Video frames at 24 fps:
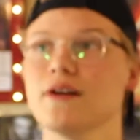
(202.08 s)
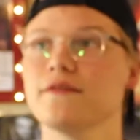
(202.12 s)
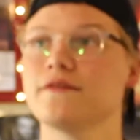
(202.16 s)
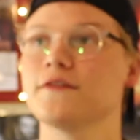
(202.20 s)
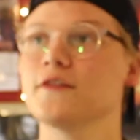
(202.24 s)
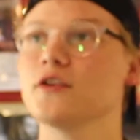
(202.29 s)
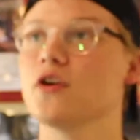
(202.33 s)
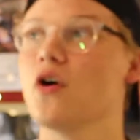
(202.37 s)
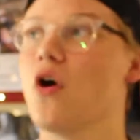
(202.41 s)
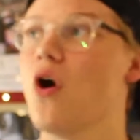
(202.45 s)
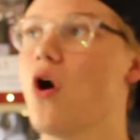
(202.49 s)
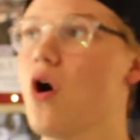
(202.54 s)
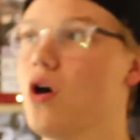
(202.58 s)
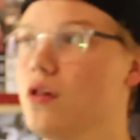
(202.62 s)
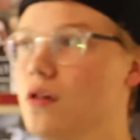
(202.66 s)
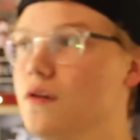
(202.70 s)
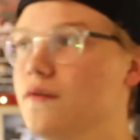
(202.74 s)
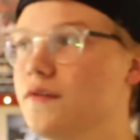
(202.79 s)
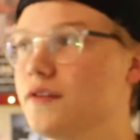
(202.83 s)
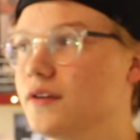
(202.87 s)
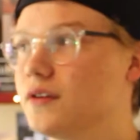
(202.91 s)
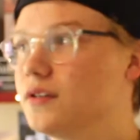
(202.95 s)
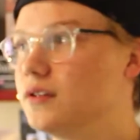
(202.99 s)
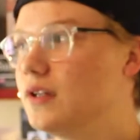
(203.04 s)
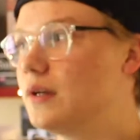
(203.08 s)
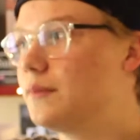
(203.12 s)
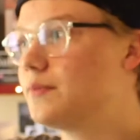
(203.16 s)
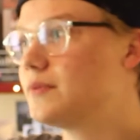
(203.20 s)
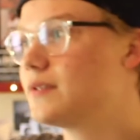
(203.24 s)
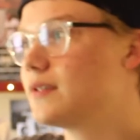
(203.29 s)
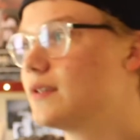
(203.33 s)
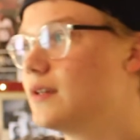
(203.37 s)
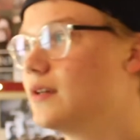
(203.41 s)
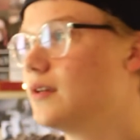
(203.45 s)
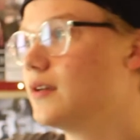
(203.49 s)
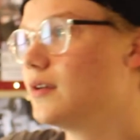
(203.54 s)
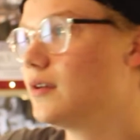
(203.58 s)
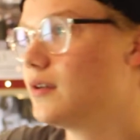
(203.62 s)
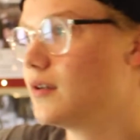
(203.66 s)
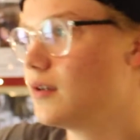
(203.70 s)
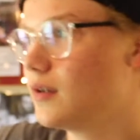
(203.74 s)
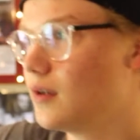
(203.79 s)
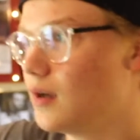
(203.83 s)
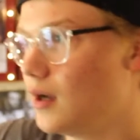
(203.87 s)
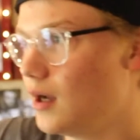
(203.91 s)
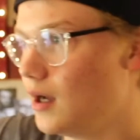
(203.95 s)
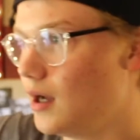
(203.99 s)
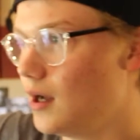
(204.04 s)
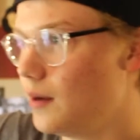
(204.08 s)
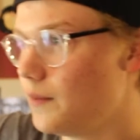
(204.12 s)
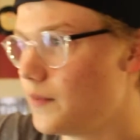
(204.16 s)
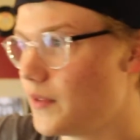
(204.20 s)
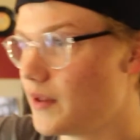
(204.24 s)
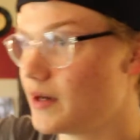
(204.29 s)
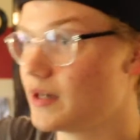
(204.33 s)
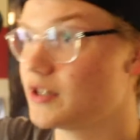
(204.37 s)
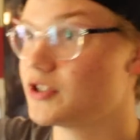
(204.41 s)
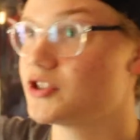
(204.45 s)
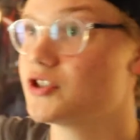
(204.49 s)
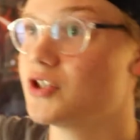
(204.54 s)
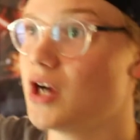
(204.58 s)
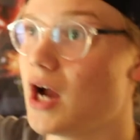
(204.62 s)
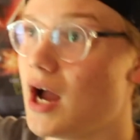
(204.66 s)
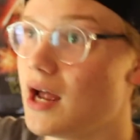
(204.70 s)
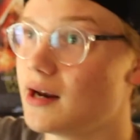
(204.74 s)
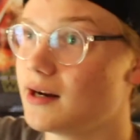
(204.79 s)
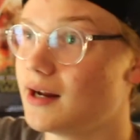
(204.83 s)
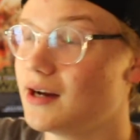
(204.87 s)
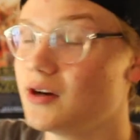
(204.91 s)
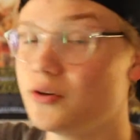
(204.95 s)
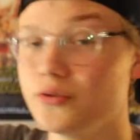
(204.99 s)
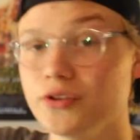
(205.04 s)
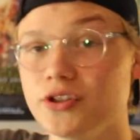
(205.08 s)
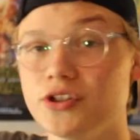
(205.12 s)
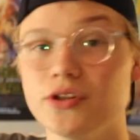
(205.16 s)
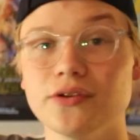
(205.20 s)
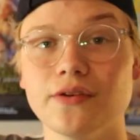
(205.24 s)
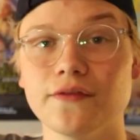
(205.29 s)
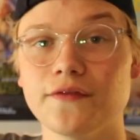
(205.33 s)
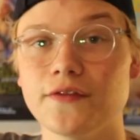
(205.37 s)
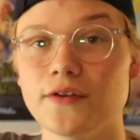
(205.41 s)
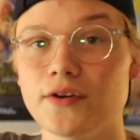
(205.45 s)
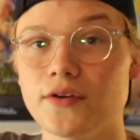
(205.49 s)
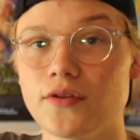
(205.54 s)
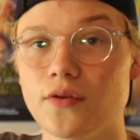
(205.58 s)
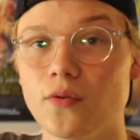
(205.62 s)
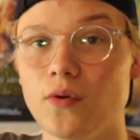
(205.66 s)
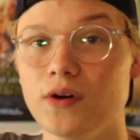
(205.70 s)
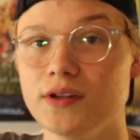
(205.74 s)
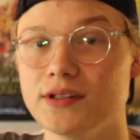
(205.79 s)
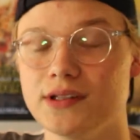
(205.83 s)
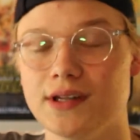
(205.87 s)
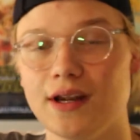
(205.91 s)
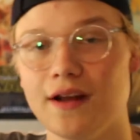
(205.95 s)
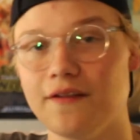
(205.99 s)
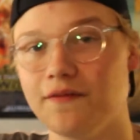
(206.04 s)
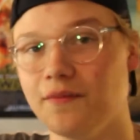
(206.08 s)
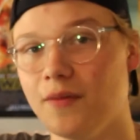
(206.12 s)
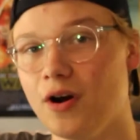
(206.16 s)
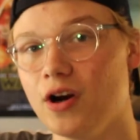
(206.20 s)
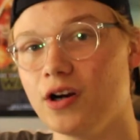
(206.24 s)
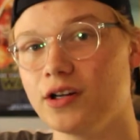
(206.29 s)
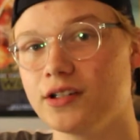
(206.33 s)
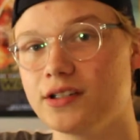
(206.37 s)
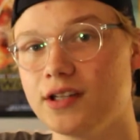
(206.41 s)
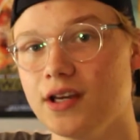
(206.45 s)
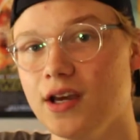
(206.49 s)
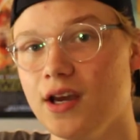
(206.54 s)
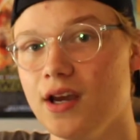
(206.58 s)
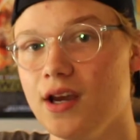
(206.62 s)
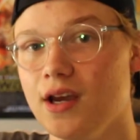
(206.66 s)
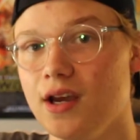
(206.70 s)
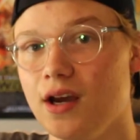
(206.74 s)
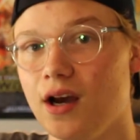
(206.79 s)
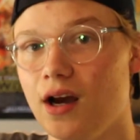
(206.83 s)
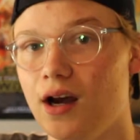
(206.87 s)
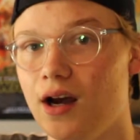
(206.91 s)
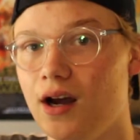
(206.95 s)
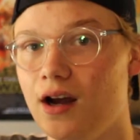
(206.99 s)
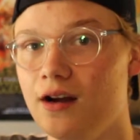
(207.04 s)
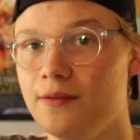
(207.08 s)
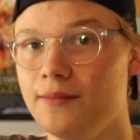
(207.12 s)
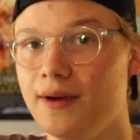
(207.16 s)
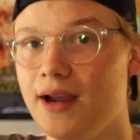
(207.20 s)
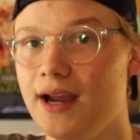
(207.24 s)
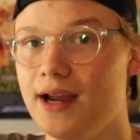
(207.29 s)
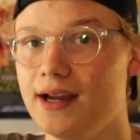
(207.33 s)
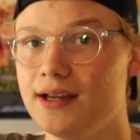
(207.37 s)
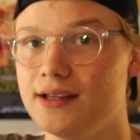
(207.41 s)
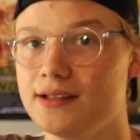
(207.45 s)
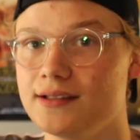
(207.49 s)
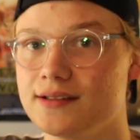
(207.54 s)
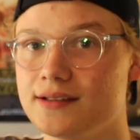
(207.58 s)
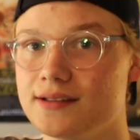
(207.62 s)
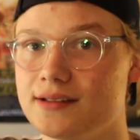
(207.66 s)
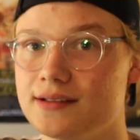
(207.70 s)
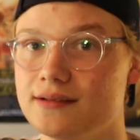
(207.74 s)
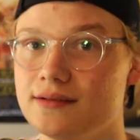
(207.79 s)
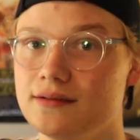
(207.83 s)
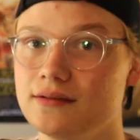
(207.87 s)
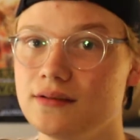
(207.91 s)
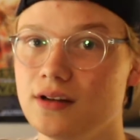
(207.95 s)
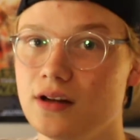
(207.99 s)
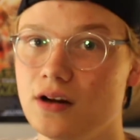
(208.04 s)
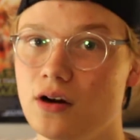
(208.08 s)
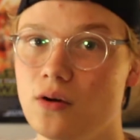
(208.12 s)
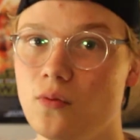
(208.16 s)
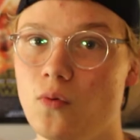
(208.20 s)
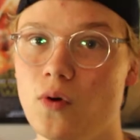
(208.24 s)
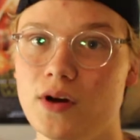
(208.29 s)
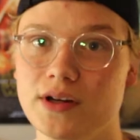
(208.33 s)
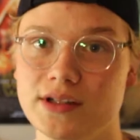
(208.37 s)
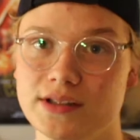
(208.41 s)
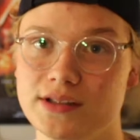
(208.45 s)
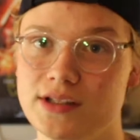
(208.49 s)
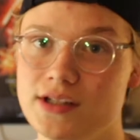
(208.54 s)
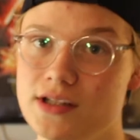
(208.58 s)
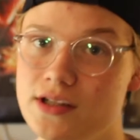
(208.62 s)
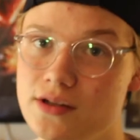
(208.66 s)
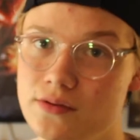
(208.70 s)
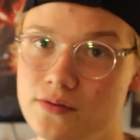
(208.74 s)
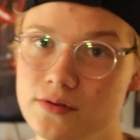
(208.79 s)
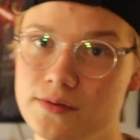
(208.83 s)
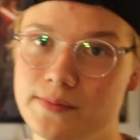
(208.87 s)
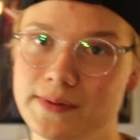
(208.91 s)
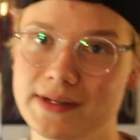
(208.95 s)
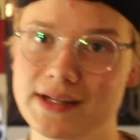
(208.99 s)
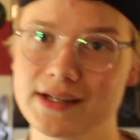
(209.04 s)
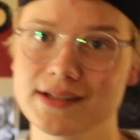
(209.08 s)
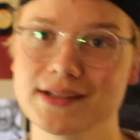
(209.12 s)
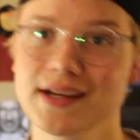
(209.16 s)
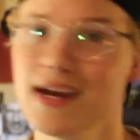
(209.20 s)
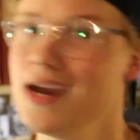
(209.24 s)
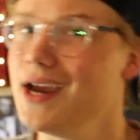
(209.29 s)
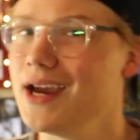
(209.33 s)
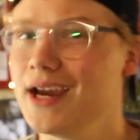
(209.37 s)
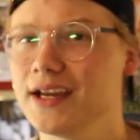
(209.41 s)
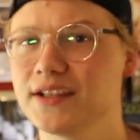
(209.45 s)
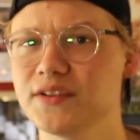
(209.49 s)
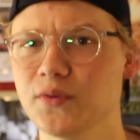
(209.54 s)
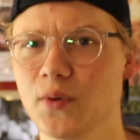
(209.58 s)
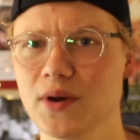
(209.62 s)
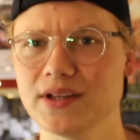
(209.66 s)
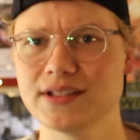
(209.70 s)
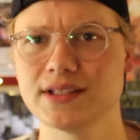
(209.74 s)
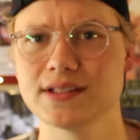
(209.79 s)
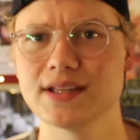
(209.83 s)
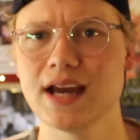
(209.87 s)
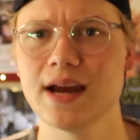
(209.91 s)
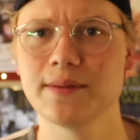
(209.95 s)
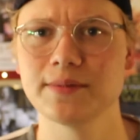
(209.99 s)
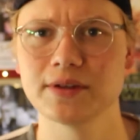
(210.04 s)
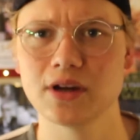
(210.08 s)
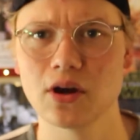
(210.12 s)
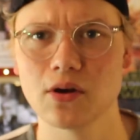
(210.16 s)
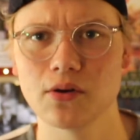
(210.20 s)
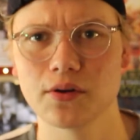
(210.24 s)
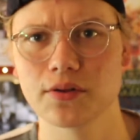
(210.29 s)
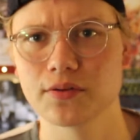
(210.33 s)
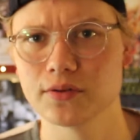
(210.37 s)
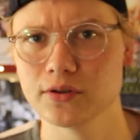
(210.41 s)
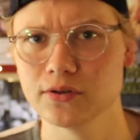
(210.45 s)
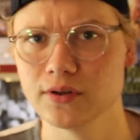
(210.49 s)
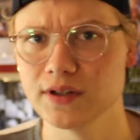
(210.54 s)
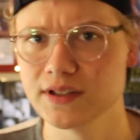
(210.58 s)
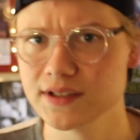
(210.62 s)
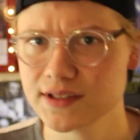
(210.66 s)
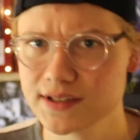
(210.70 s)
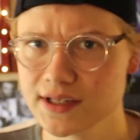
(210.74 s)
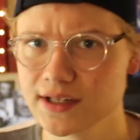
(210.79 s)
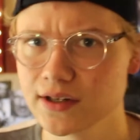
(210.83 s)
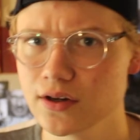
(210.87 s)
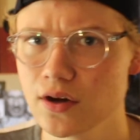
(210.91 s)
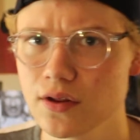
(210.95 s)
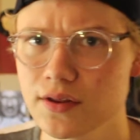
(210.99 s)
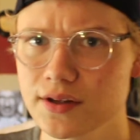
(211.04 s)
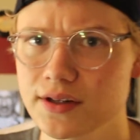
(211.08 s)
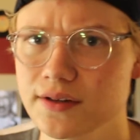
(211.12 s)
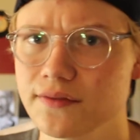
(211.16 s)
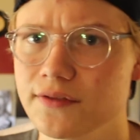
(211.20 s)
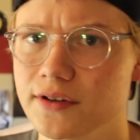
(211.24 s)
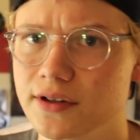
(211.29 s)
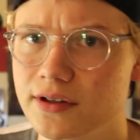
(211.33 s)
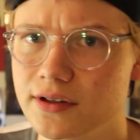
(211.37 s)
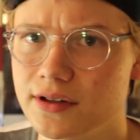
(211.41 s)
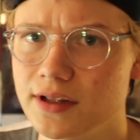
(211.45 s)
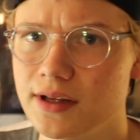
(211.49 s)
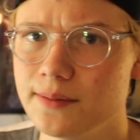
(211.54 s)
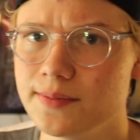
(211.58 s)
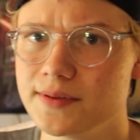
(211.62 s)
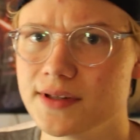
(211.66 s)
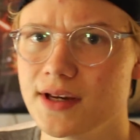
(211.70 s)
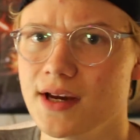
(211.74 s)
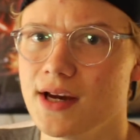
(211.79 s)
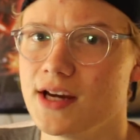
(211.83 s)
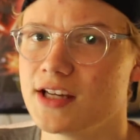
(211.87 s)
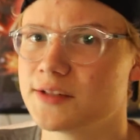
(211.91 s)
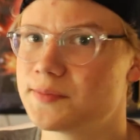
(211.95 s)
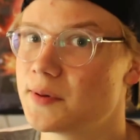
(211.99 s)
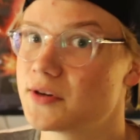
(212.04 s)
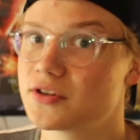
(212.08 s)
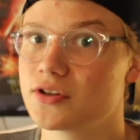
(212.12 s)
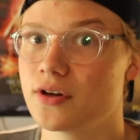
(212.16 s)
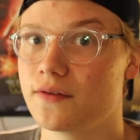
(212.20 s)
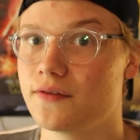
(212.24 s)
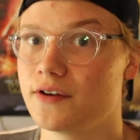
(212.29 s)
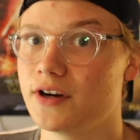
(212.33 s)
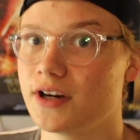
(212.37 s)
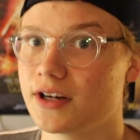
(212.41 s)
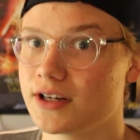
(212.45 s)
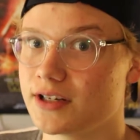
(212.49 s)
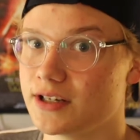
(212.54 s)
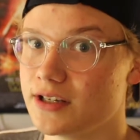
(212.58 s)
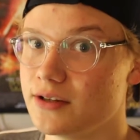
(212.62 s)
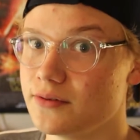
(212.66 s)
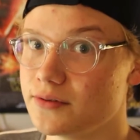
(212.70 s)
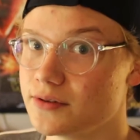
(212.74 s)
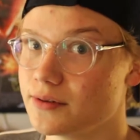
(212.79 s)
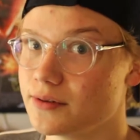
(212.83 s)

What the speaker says: that for all of the clips that I shot. I only do it for the ones that I've marked as wanting to use, because it's a waste of time to go through and sync all the different clips, especially if you're not going to